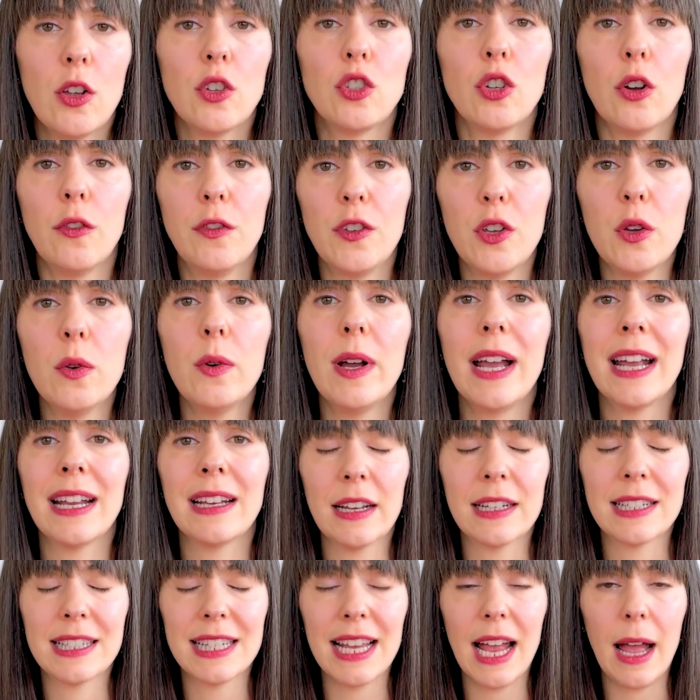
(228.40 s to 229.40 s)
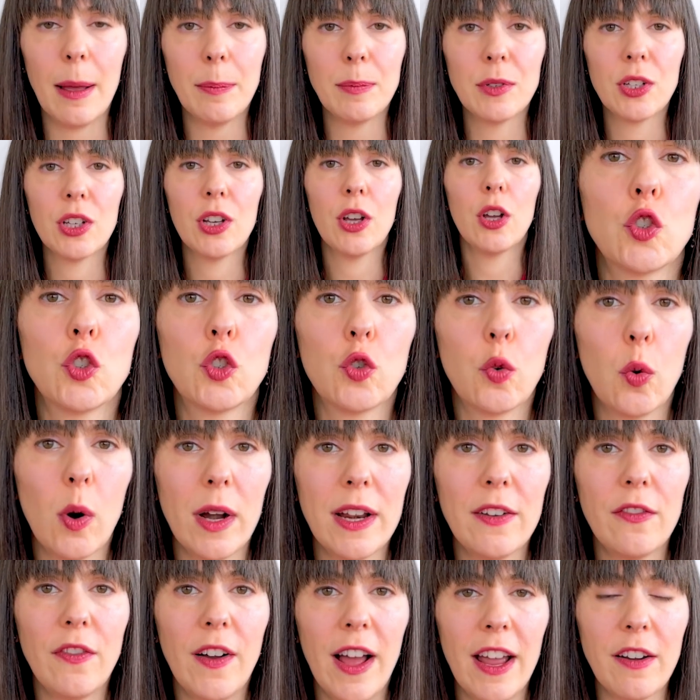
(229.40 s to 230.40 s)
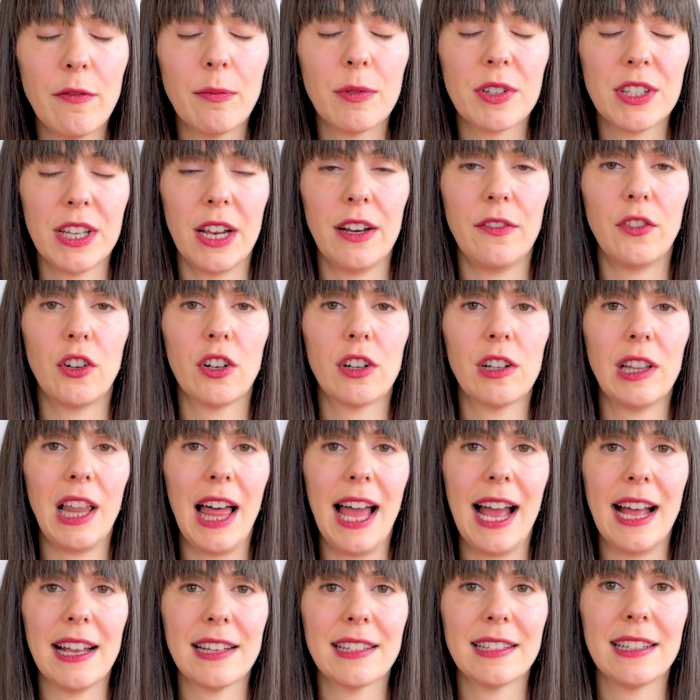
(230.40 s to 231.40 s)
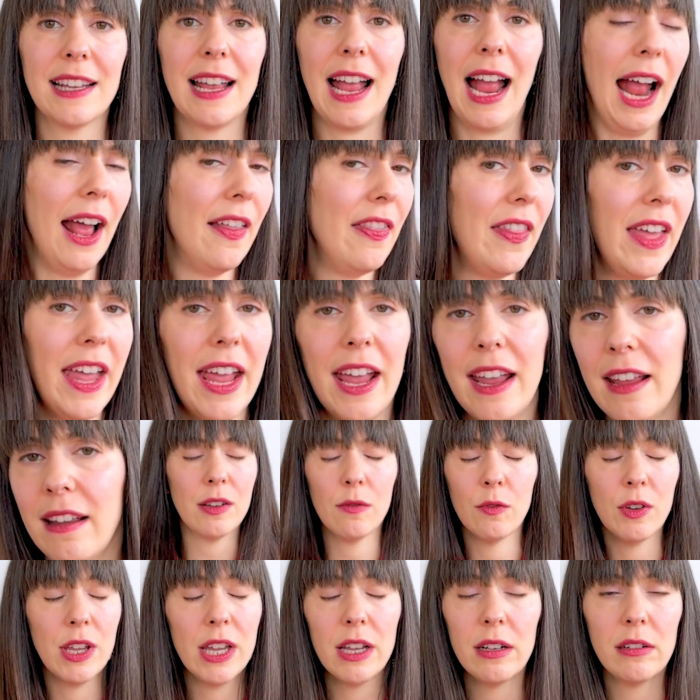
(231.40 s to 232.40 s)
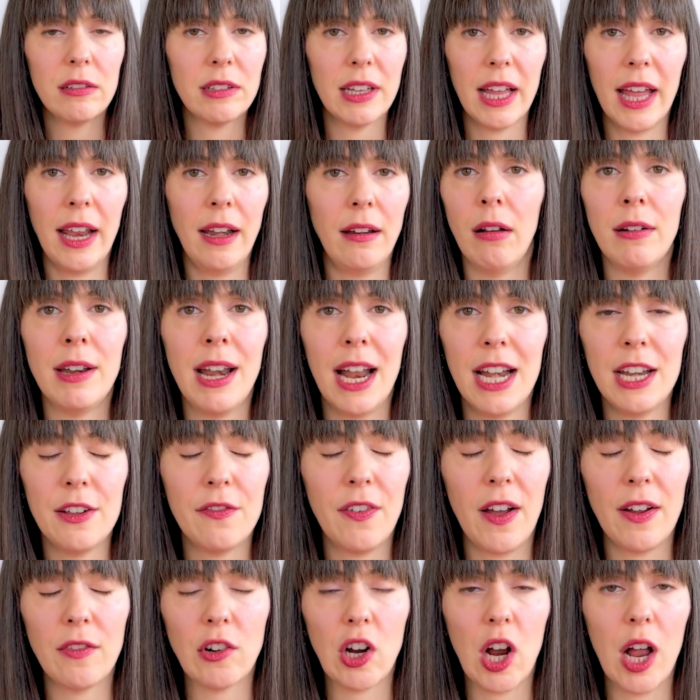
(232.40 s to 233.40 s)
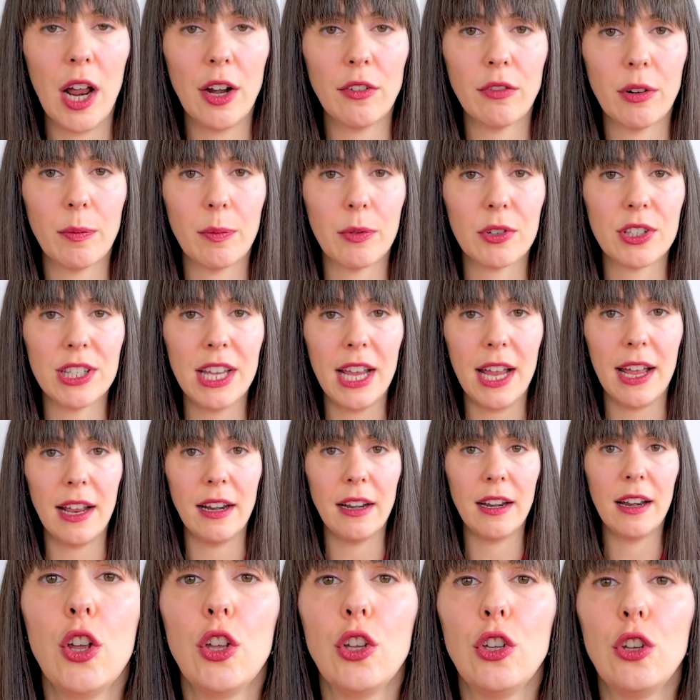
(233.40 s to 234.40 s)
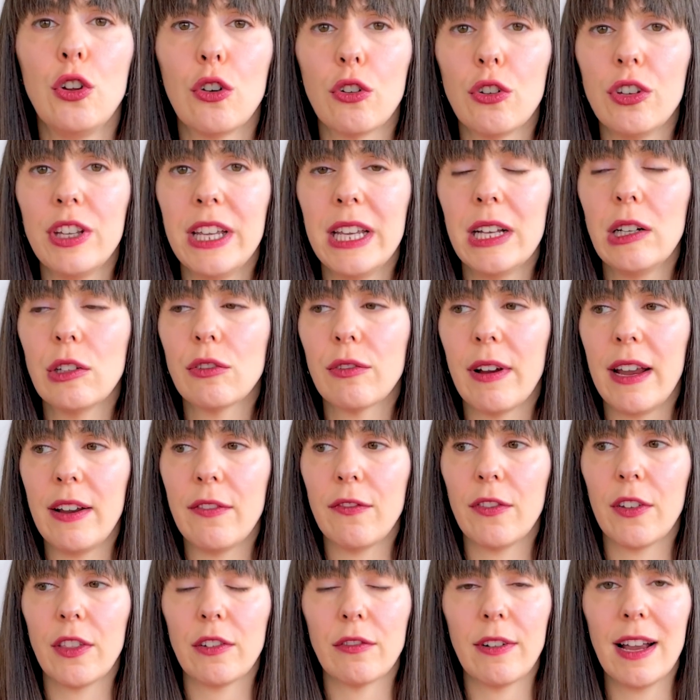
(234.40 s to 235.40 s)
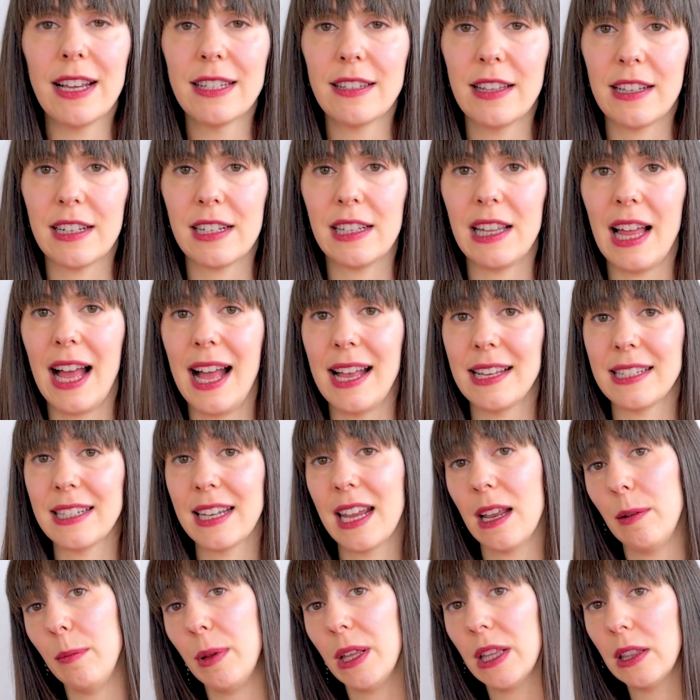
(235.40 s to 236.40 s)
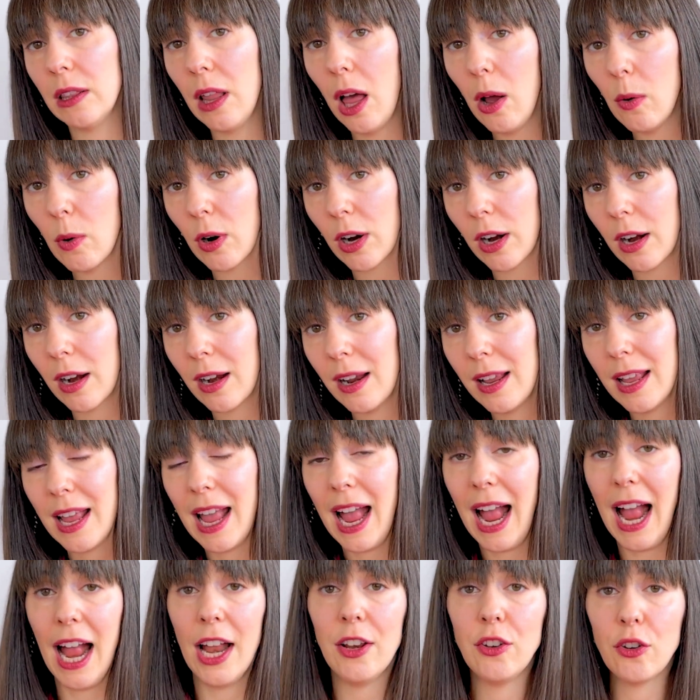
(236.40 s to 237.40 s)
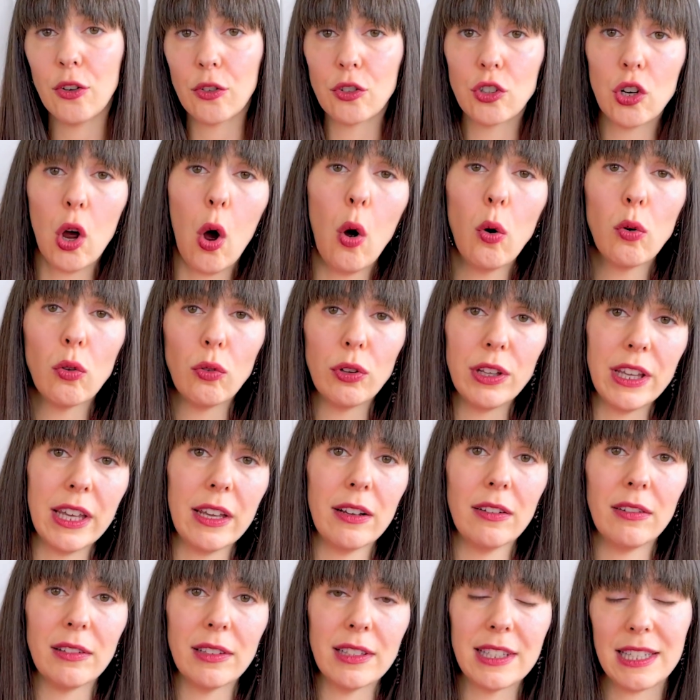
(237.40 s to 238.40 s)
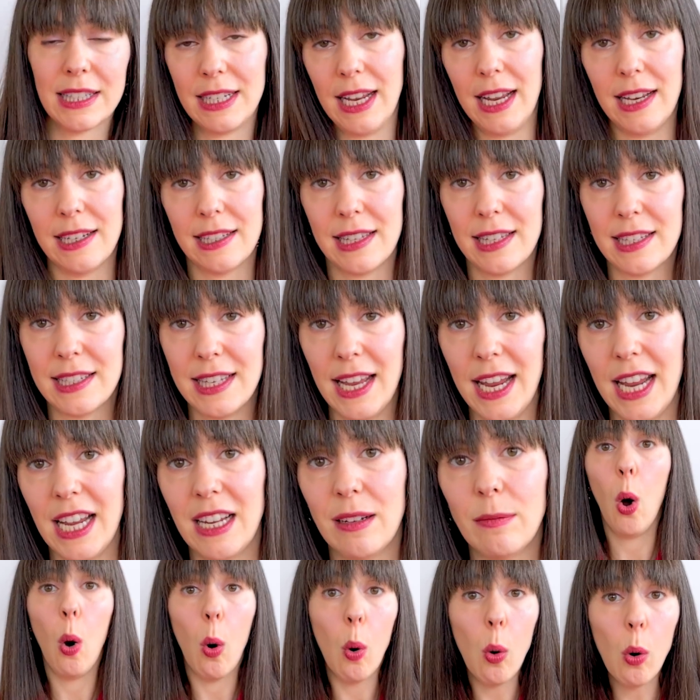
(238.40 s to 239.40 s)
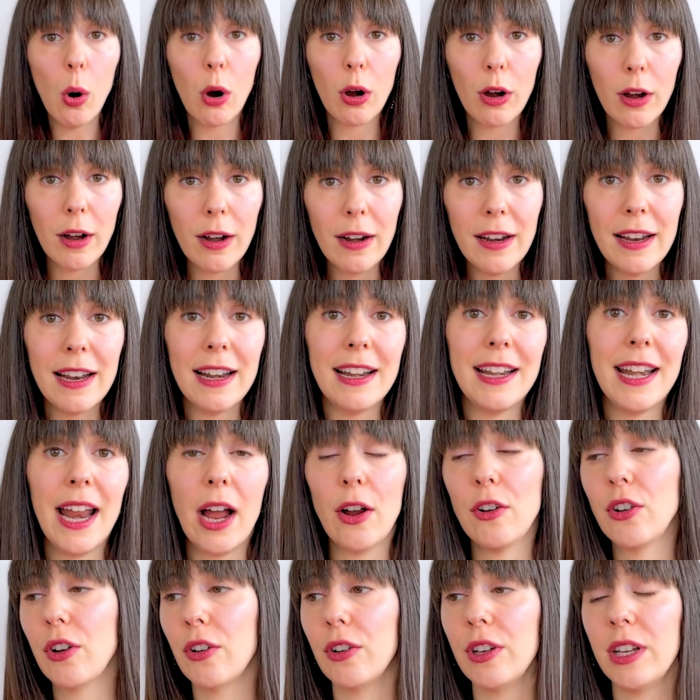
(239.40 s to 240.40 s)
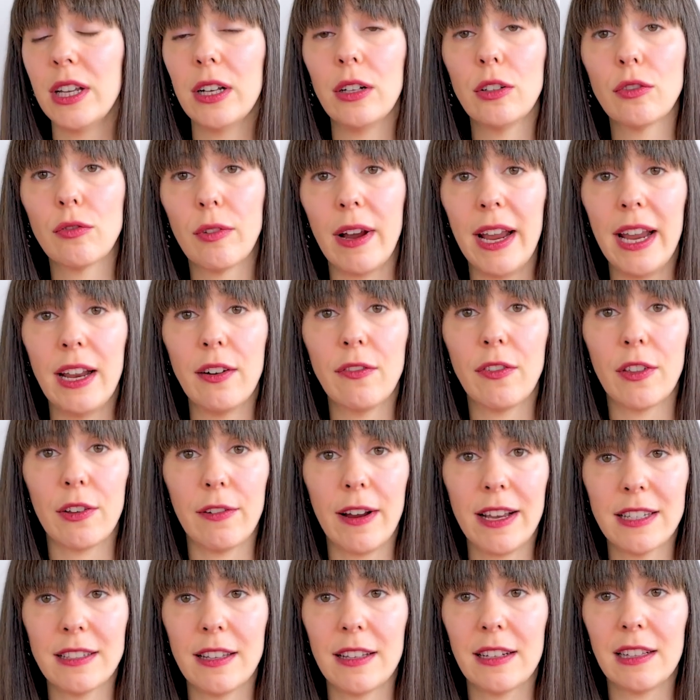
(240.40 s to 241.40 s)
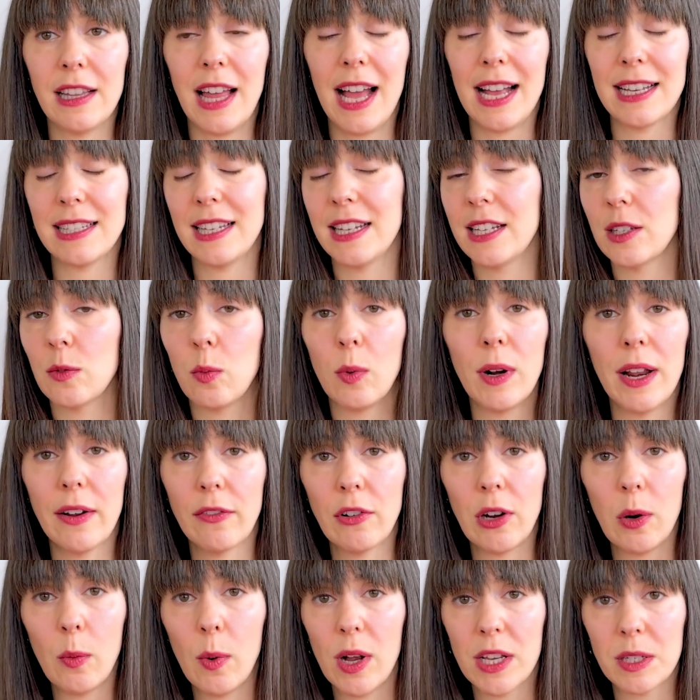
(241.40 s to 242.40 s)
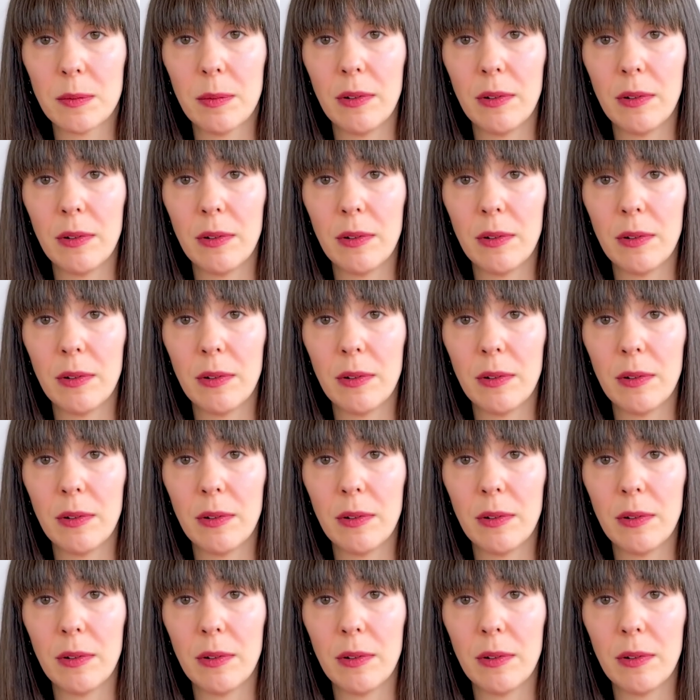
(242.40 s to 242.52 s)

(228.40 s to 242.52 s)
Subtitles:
So if you accept 25% of your class and they yield at 95 or 100%, your yield rate for the rest of the class can be lower and your total yield stays the same. Or now your yield rate for the rest of the class is whatever it was